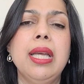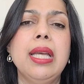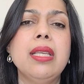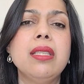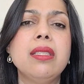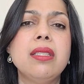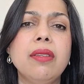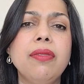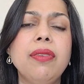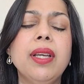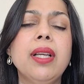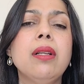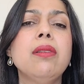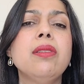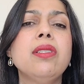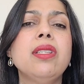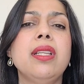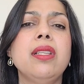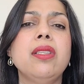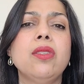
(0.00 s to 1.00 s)
is
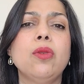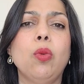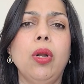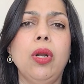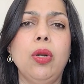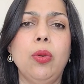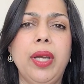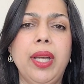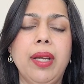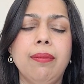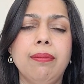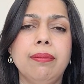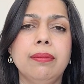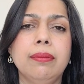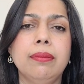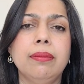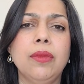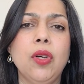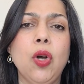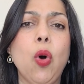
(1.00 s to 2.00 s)
difficulty in swallowing
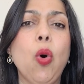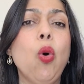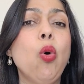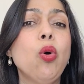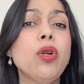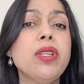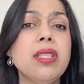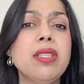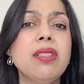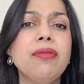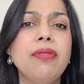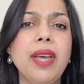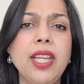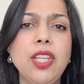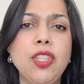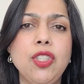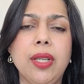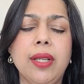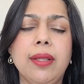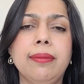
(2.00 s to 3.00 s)
or
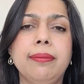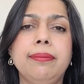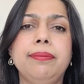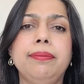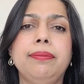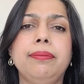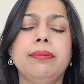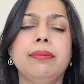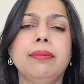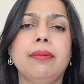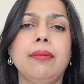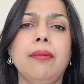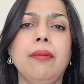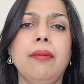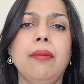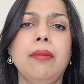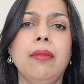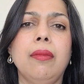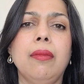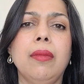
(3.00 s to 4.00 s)
dysphagia.
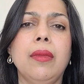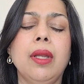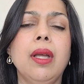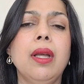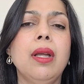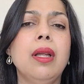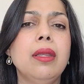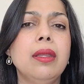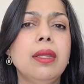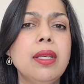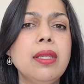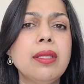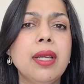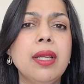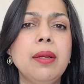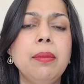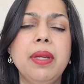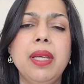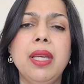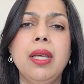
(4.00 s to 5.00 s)
This
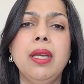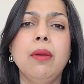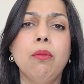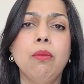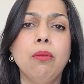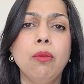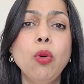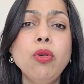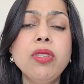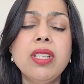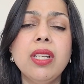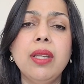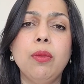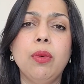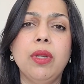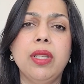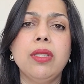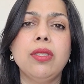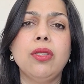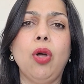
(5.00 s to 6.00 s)
can be mostly
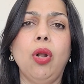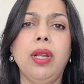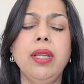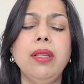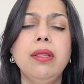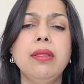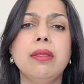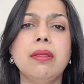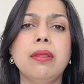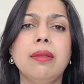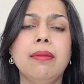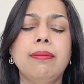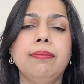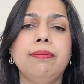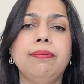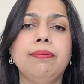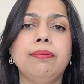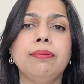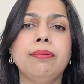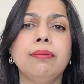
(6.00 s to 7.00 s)
with solids,
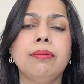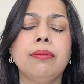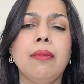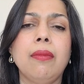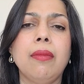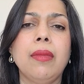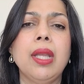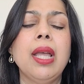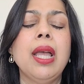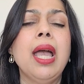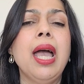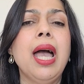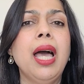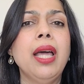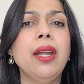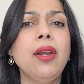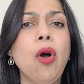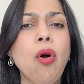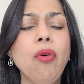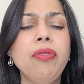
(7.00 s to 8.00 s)

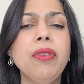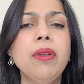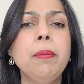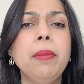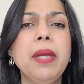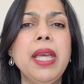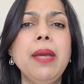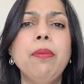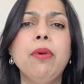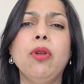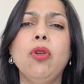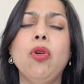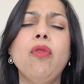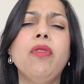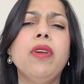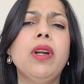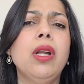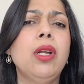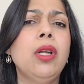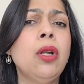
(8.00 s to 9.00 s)
and often people
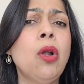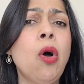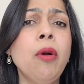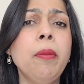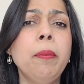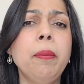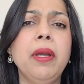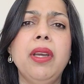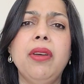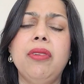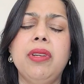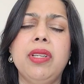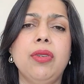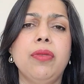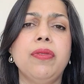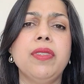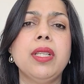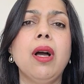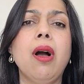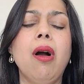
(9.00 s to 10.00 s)
over a long period
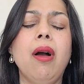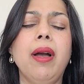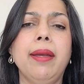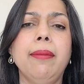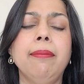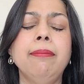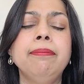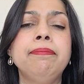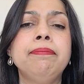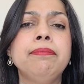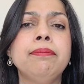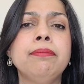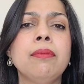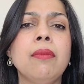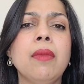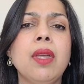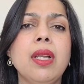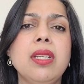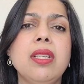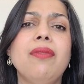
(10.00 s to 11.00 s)
of time
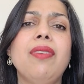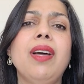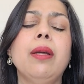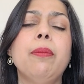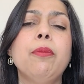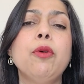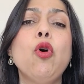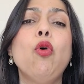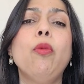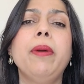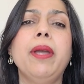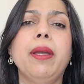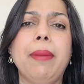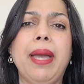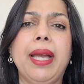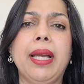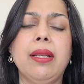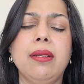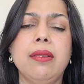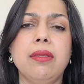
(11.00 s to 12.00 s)
develop coping
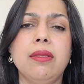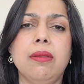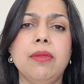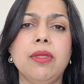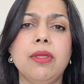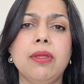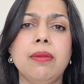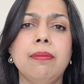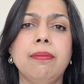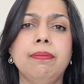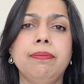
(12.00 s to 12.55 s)
mechanisms.